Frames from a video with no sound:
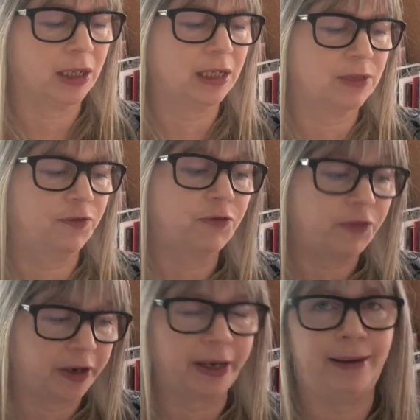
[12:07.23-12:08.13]
It is
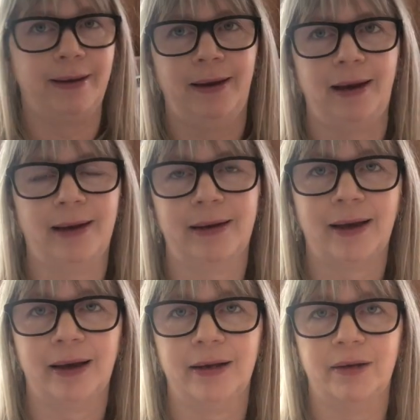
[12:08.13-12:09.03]
funny, and I
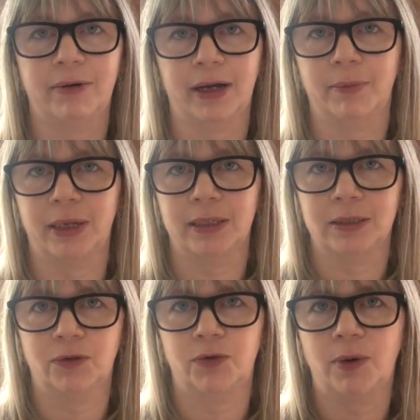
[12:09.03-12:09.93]
highly recommend it.
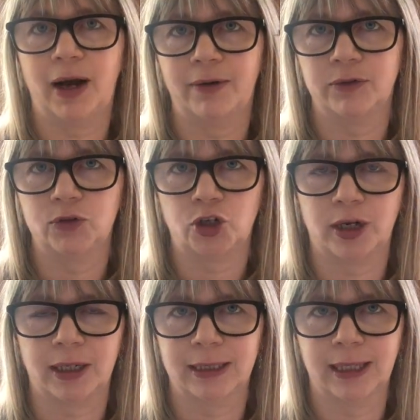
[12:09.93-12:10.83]
So if you haven't
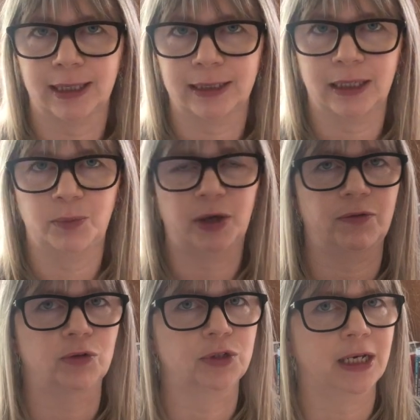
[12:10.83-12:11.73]
tried Candide by
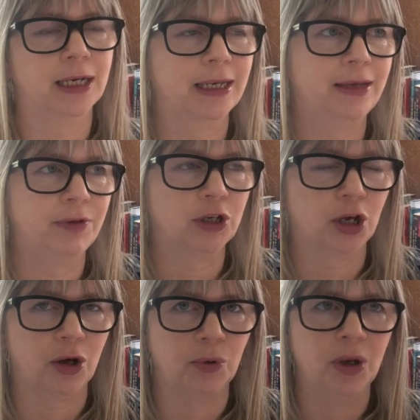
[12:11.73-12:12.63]
Voltaire, give it a
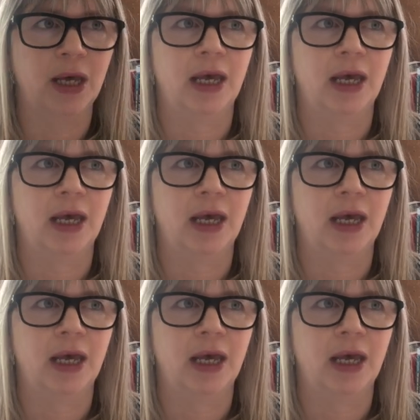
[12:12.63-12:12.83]
go.